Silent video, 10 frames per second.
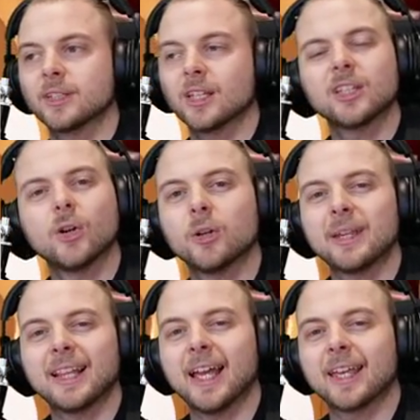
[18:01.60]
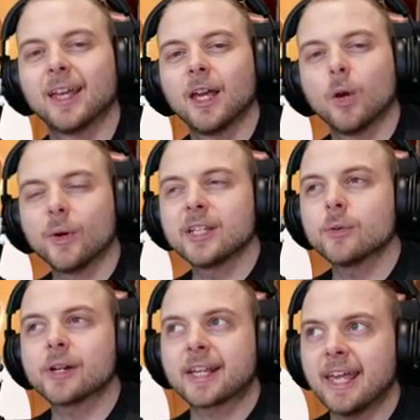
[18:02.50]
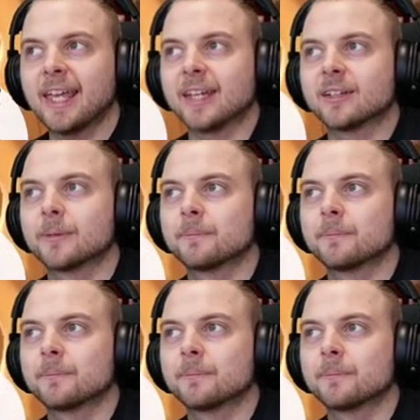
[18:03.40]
You know what I mean? Like, when you were a kid,